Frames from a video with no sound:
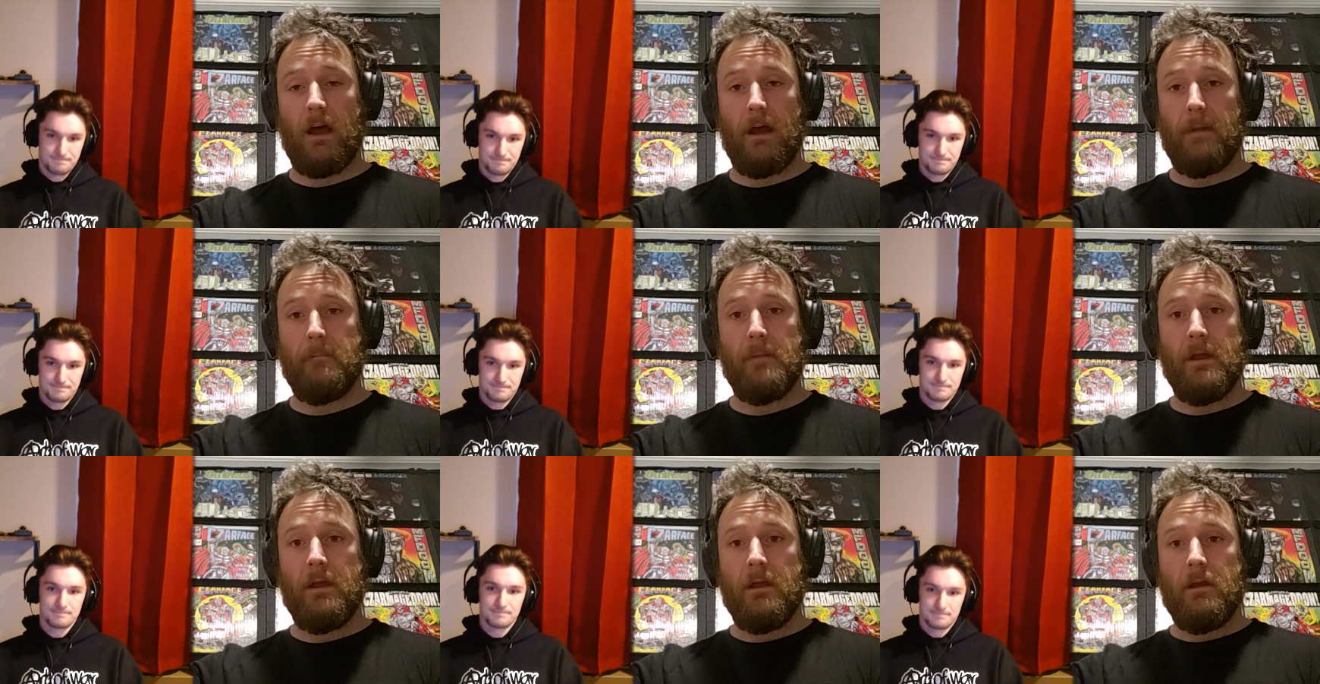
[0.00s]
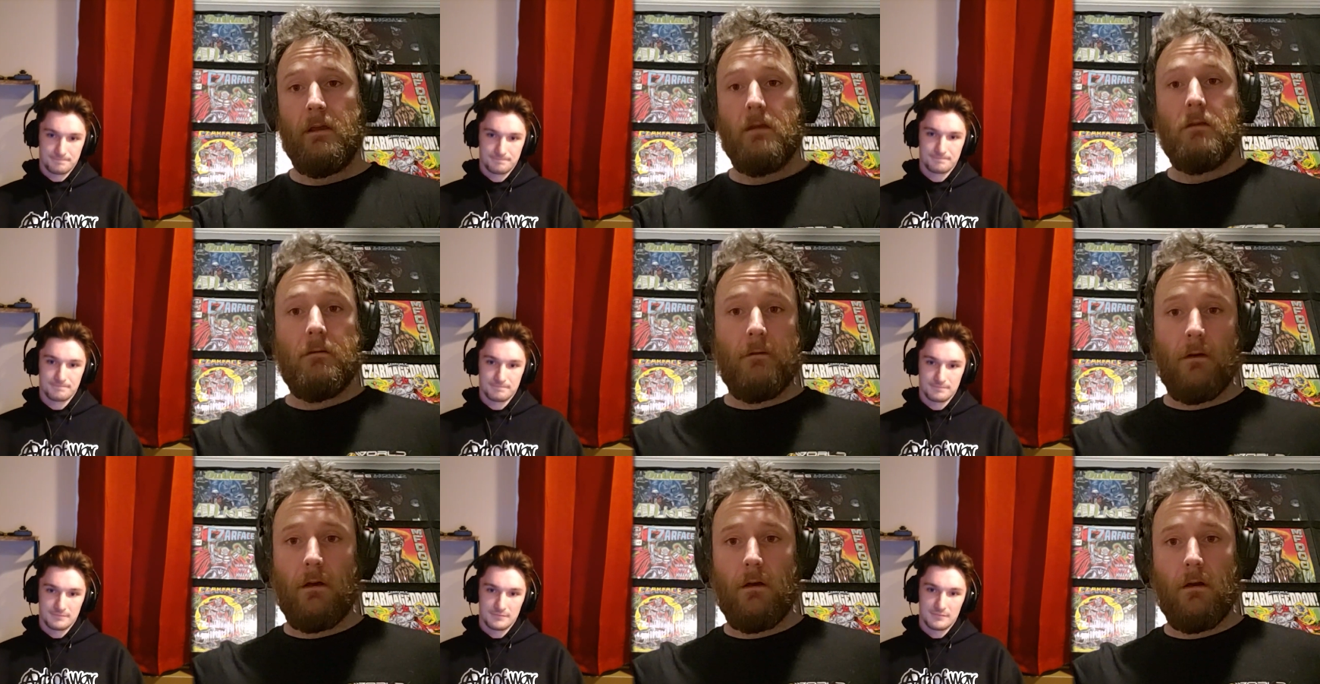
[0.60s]
Speaker 1: time?
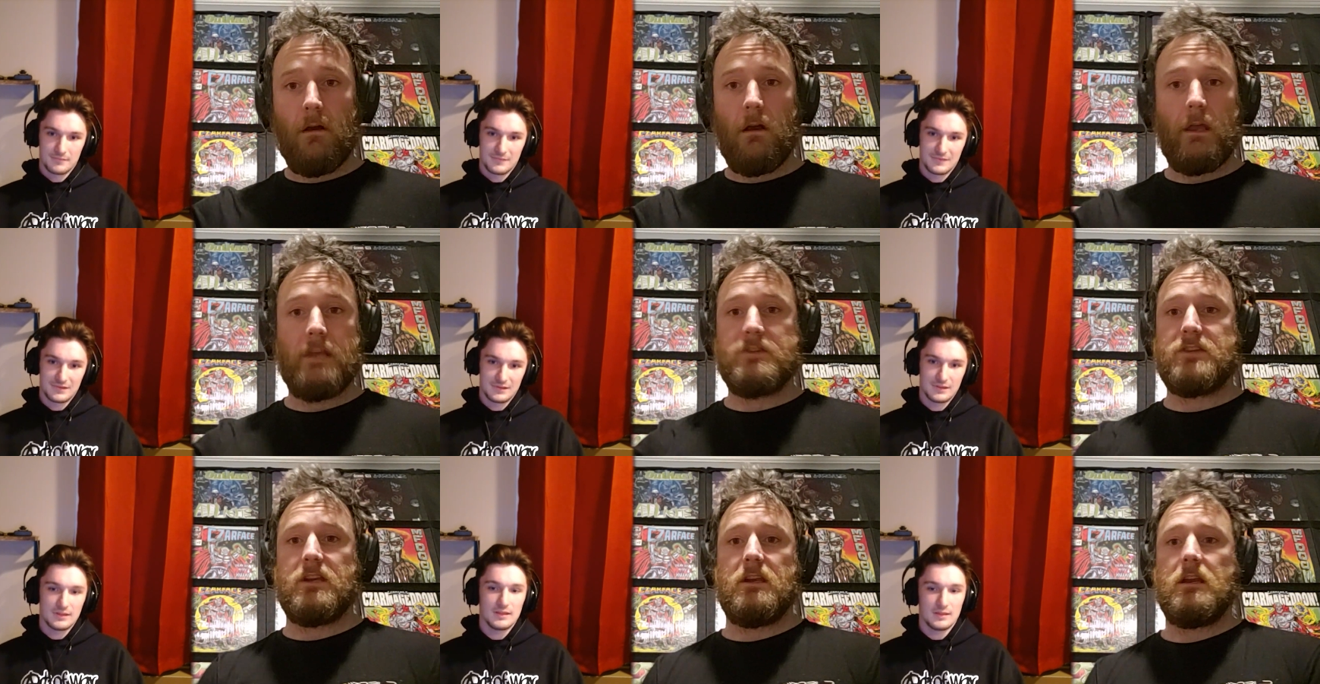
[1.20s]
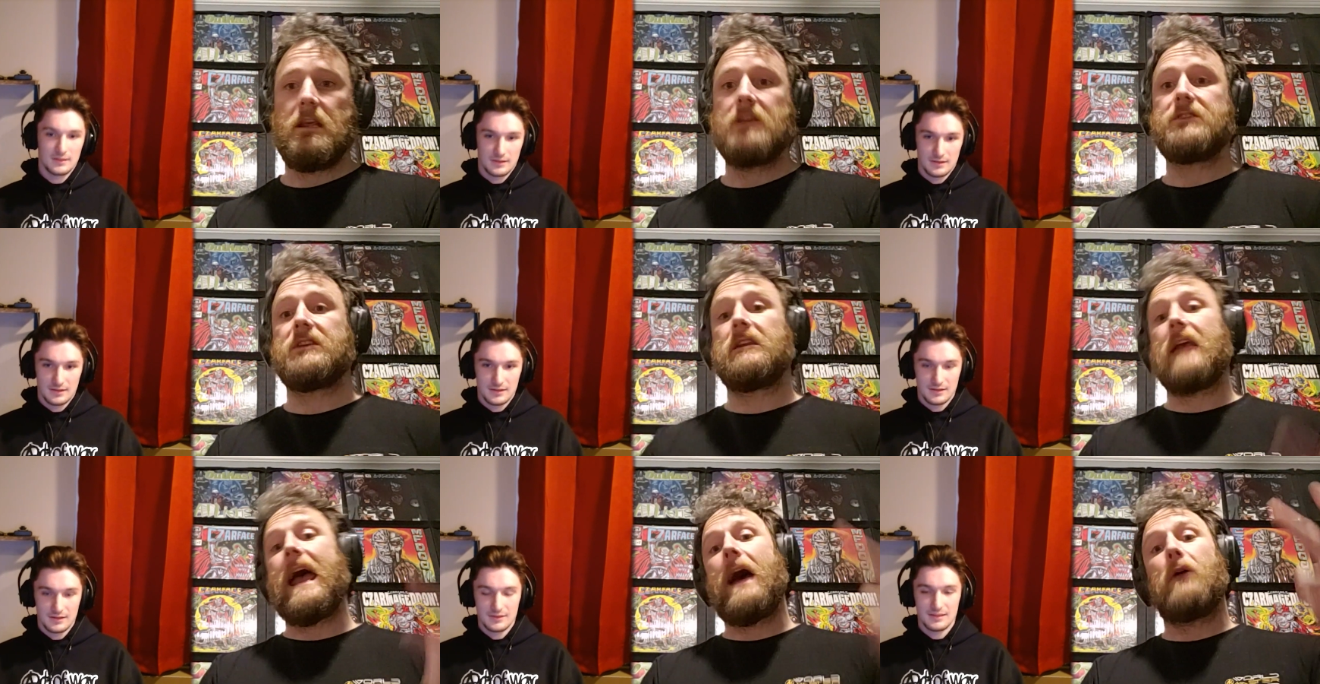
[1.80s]
Is it
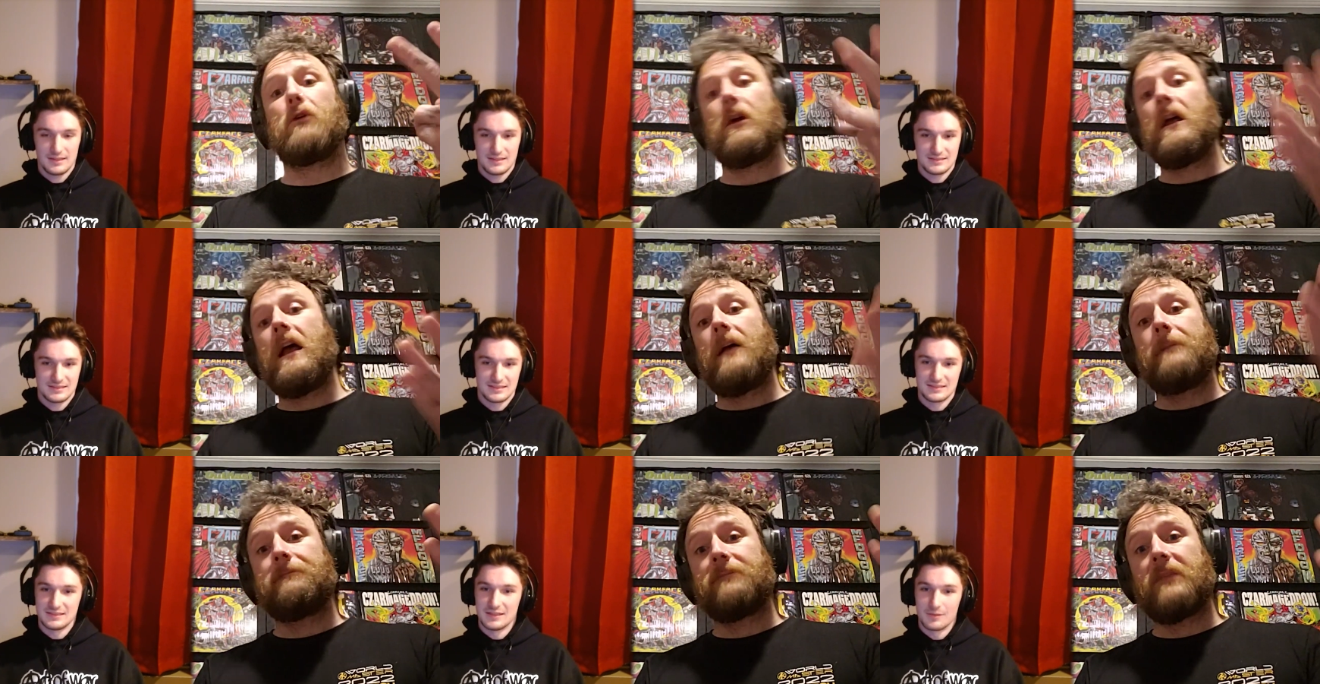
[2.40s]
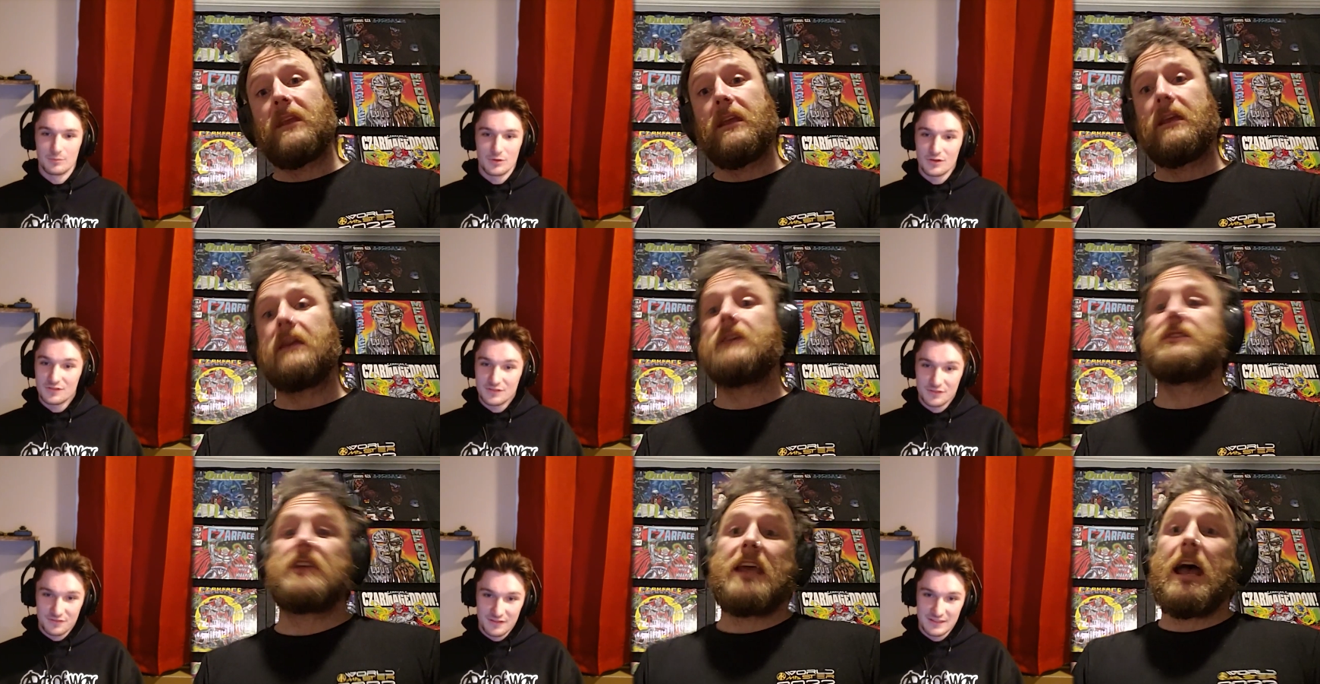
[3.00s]
is it how is it
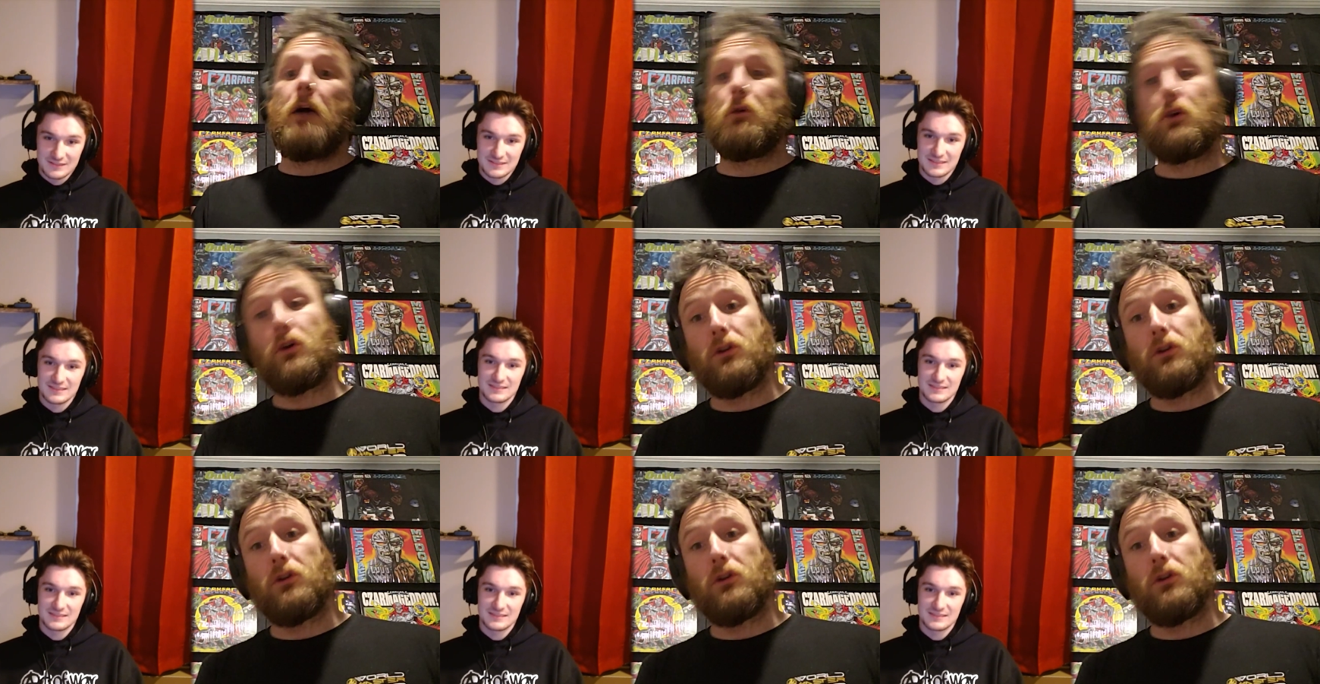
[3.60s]
number of defenses? Is it how